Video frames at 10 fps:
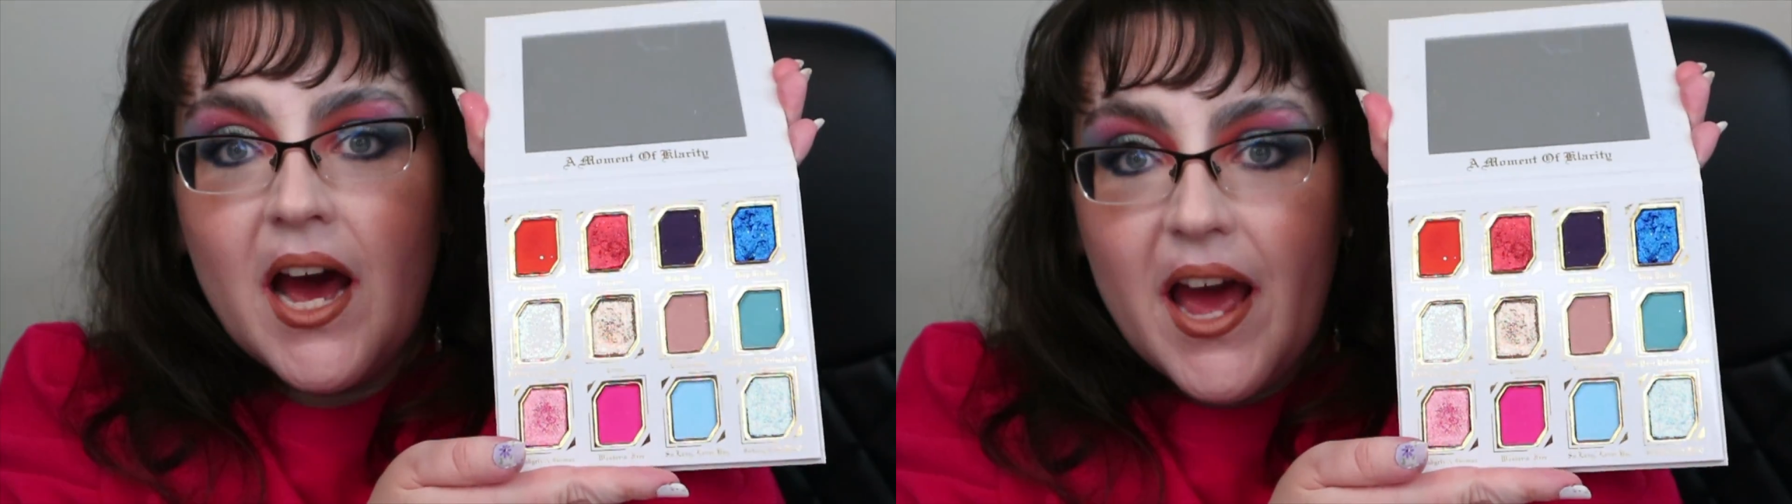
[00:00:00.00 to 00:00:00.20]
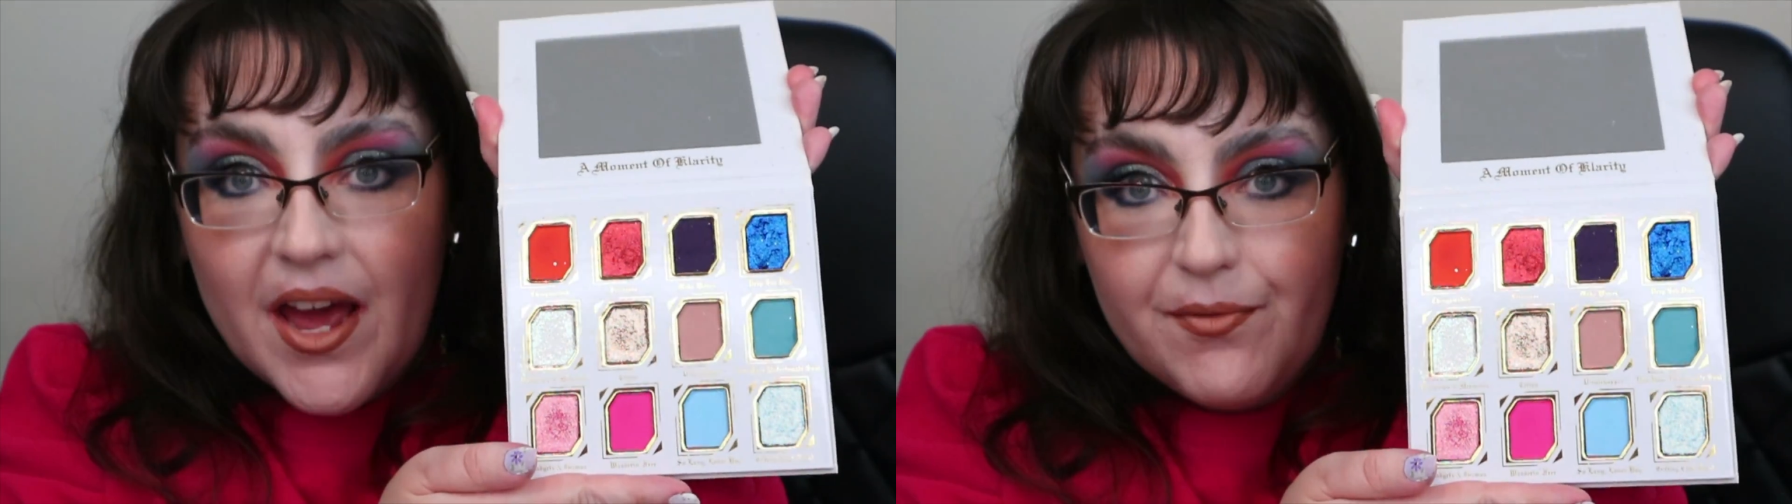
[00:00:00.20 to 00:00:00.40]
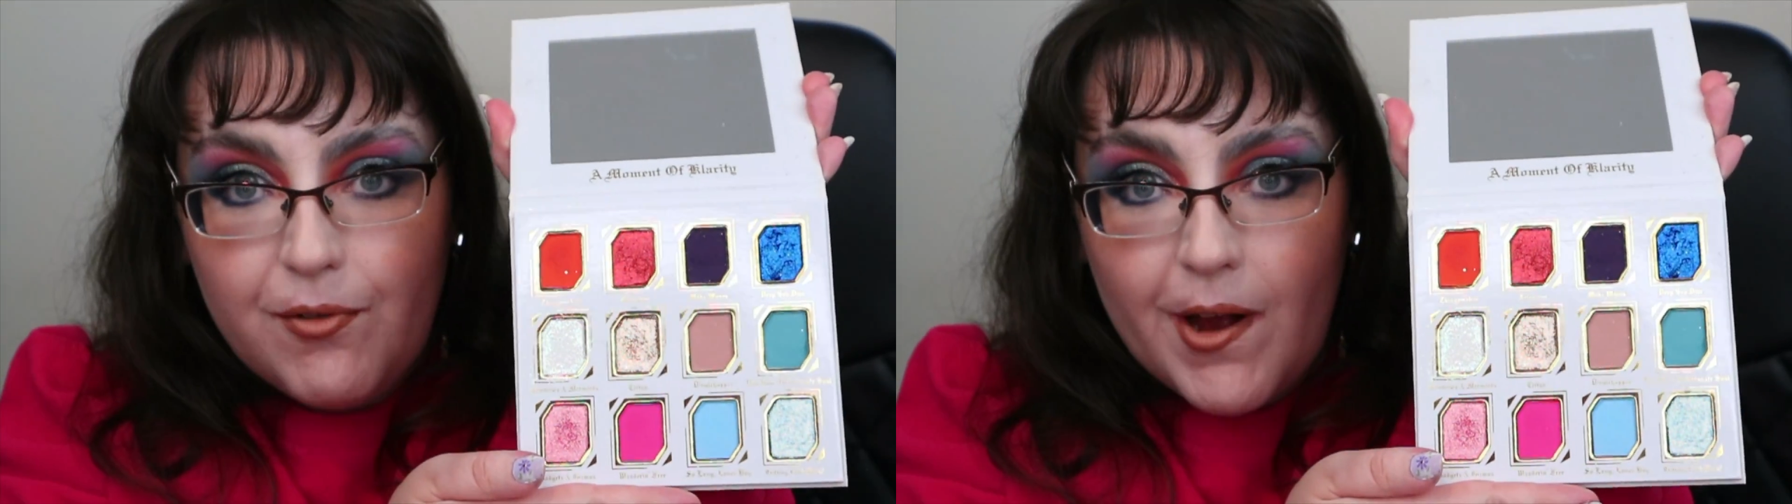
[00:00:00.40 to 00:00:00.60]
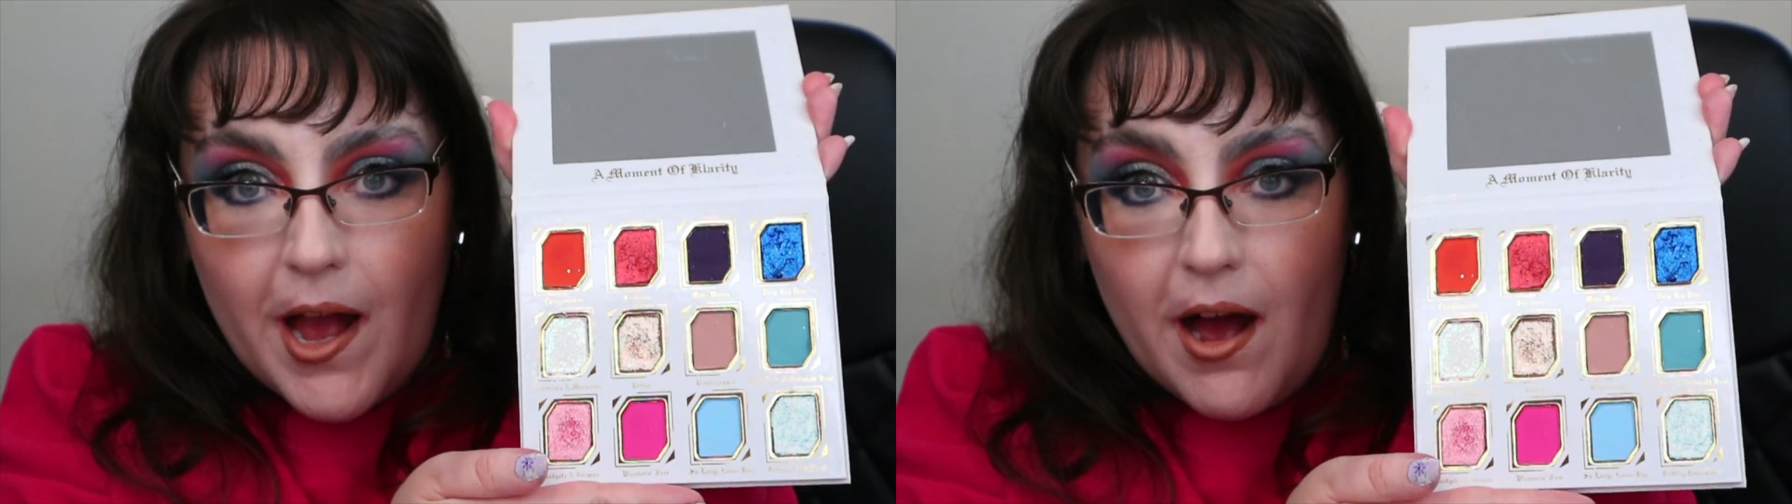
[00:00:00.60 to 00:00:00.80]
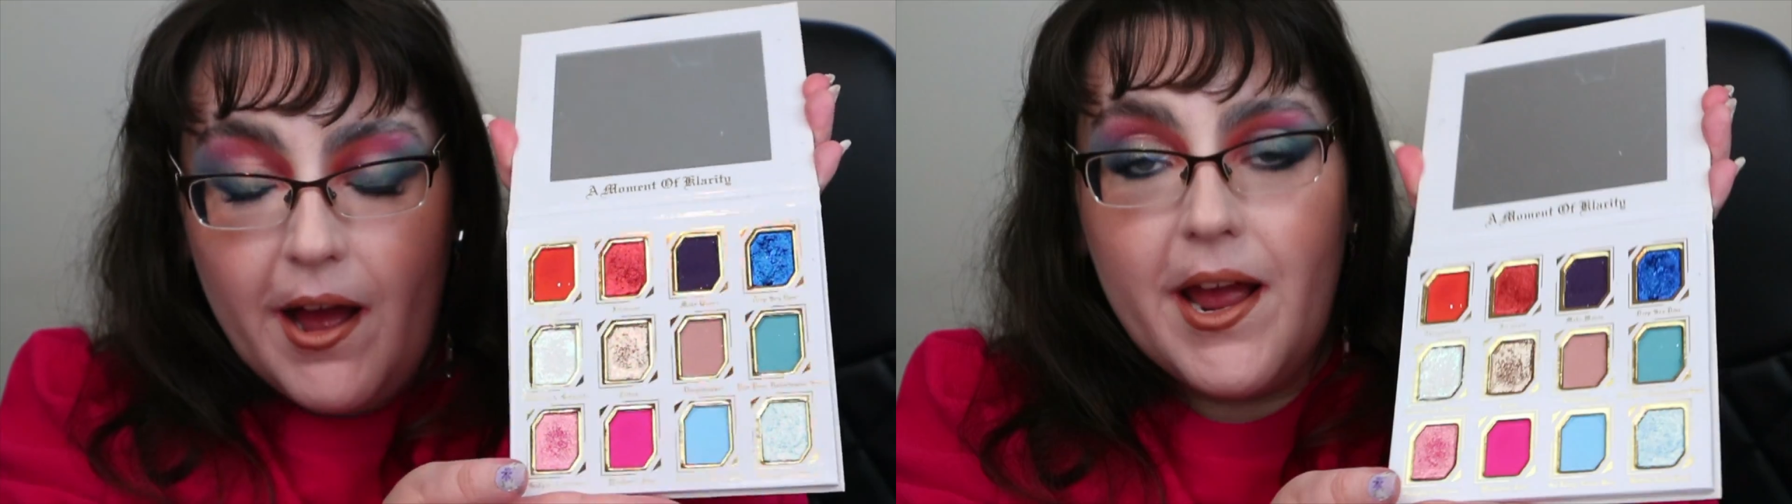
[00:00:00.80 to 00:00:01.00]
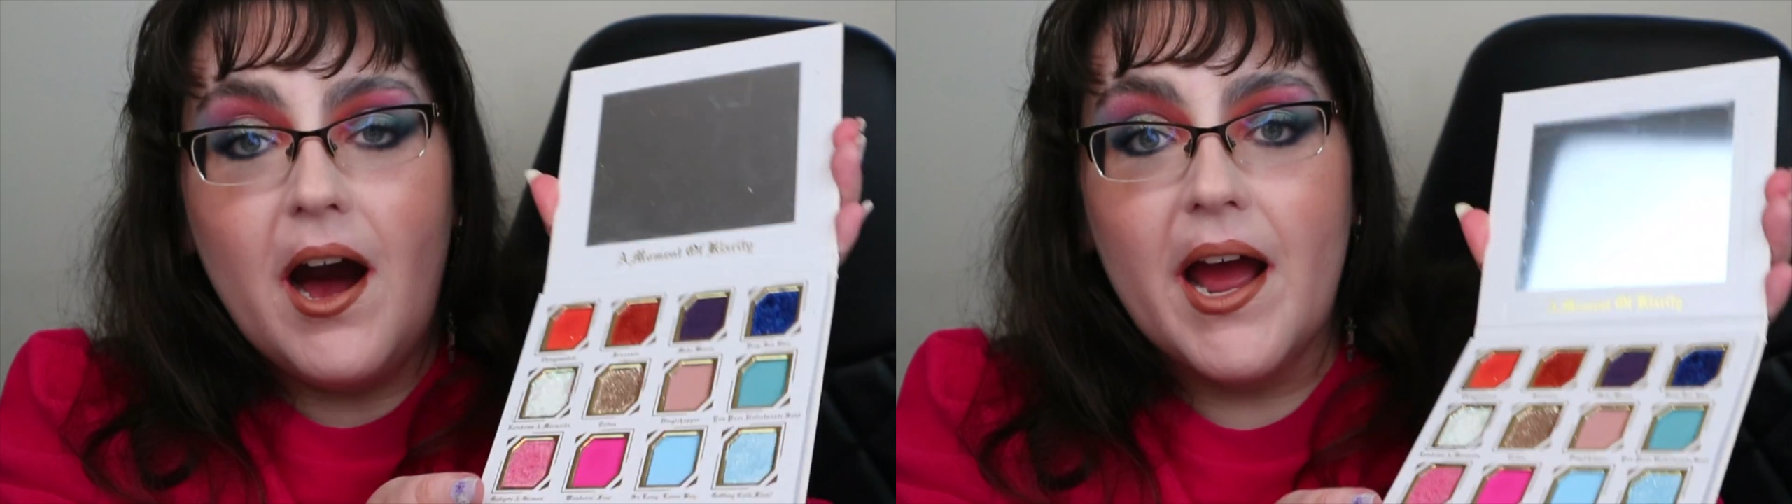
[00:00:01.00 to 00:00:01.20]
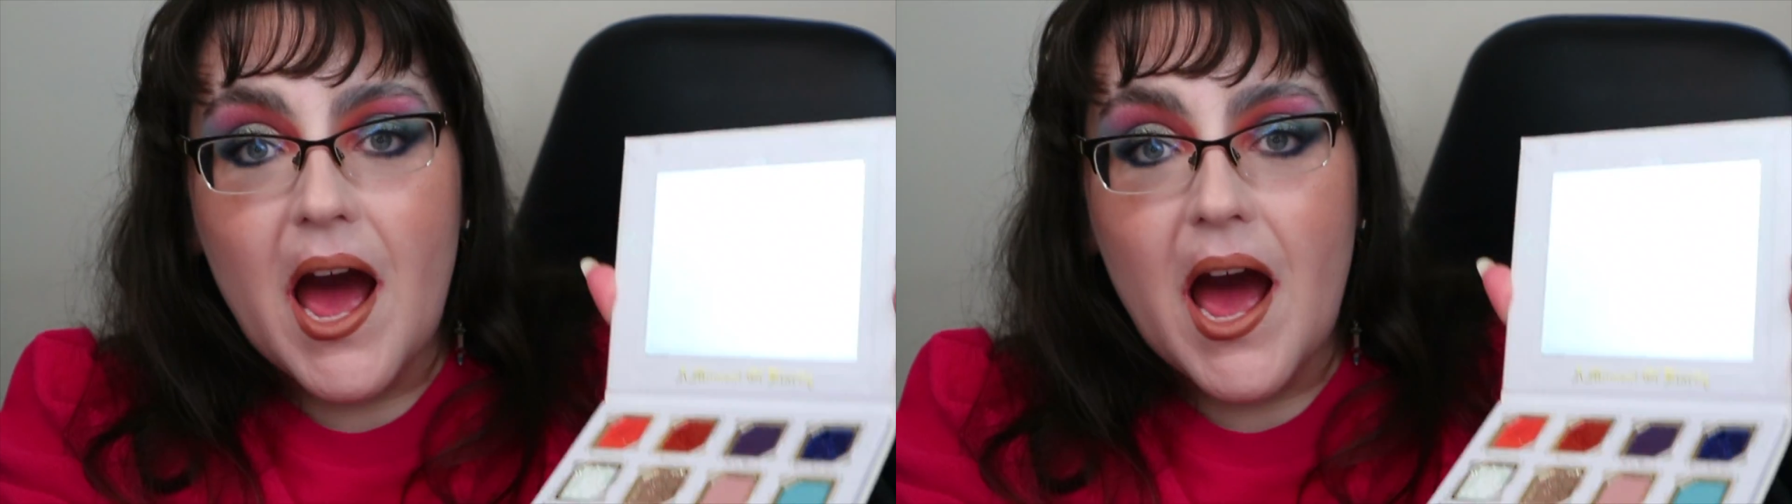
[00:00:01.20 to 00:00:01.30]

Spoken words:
FYI, I